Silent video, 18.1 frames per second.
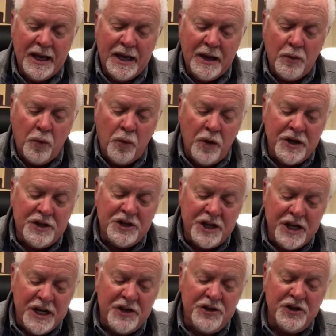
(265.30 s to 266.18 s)
which
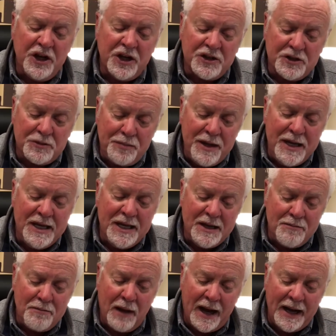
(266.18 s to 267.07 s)
he shall speak in
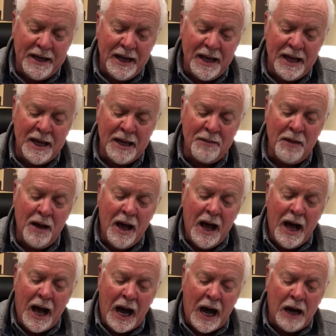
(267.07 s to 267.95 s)
my name,
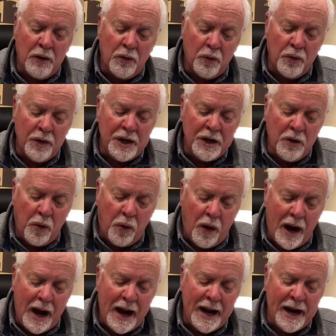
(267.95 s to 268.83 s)
I will
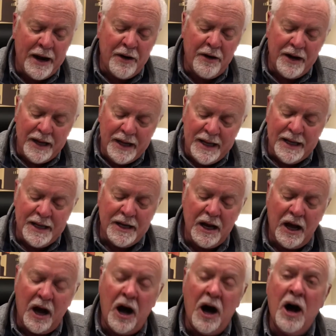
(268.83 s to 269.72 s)
require it
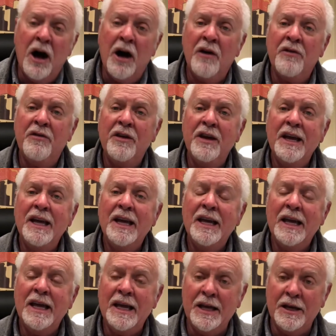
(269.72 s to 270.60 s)
of
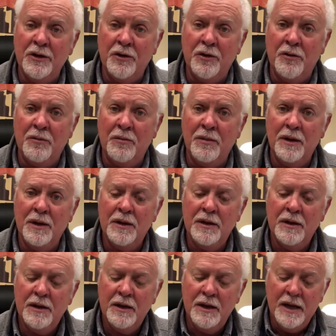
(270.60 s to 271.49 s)
him.
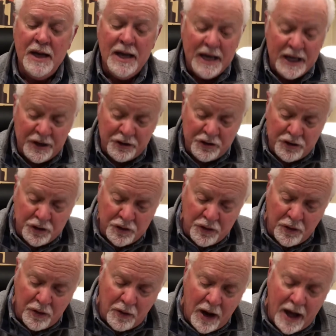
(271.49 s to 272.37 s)
In
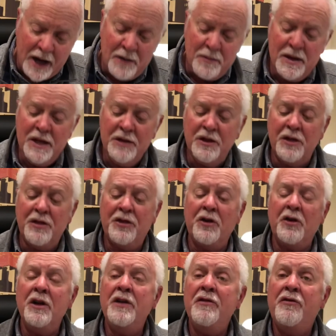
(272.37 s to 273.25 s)
Deuteronomy, the
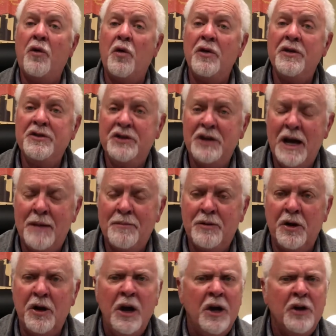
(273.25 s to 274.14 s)
34th
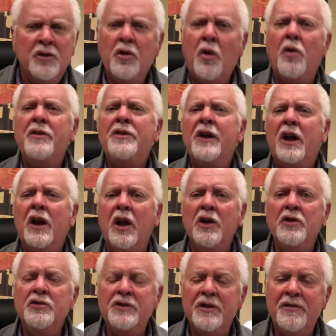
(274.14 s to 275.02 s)
chapter, toward the
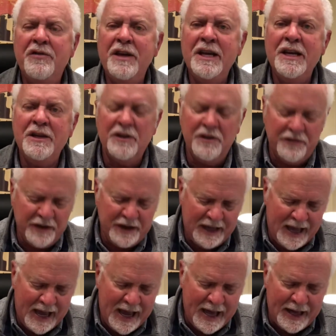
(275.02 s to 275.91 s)
close of the end of the
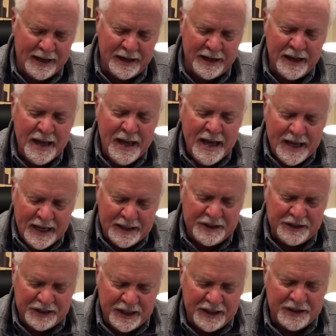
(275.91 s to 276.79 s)
canon, it
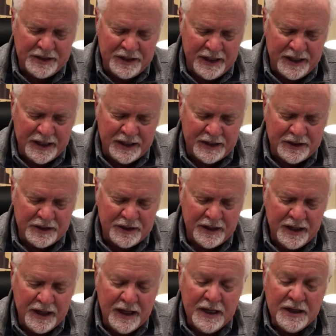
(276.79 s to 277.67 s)
says this:
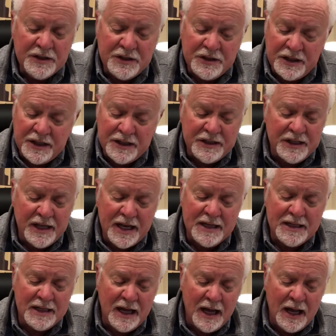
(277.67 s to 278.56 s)
since that
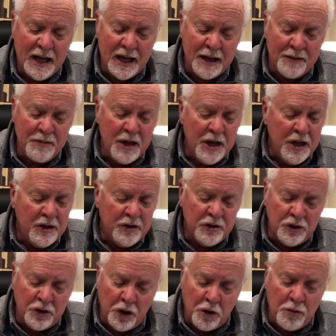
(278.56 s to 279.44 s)
time,
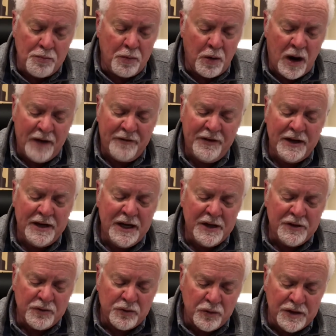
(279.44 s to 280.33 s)
no prophet
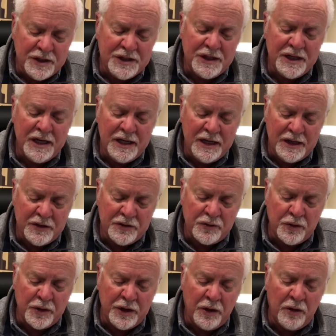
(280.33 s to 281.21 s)
has risen in
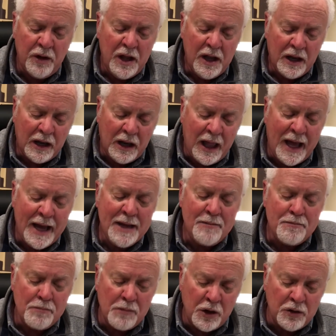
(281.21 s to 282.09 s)
Israel like
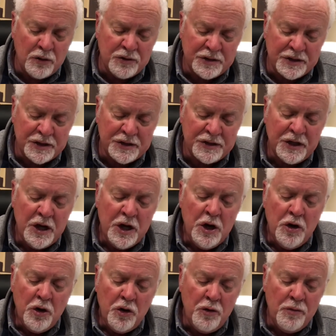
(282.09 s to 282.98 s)
Moses,
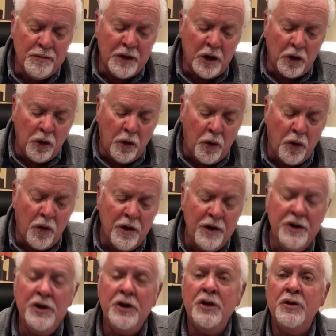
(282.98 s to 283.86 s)
whom the Lord
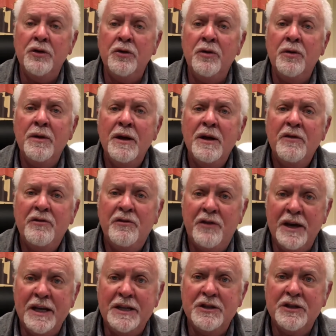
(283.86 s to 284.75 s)
knew
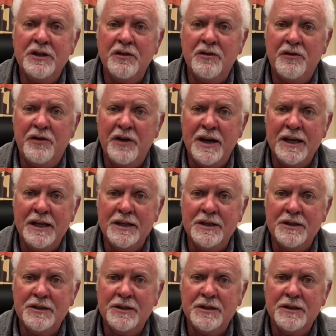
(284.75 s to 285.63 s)
face to
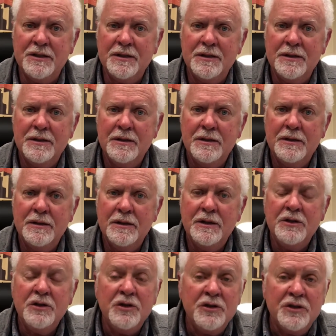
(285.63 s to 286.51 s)
face.
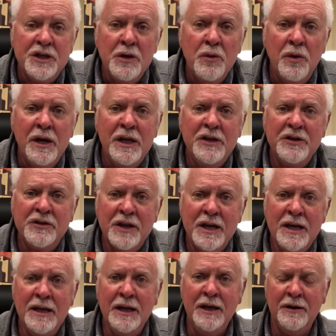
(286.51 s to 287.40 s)
Do you see what he's
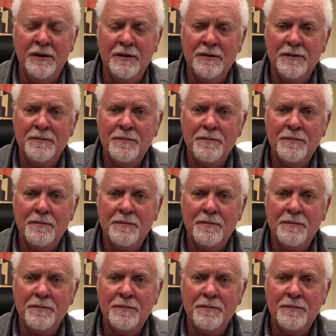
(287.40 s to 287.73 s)
saying here?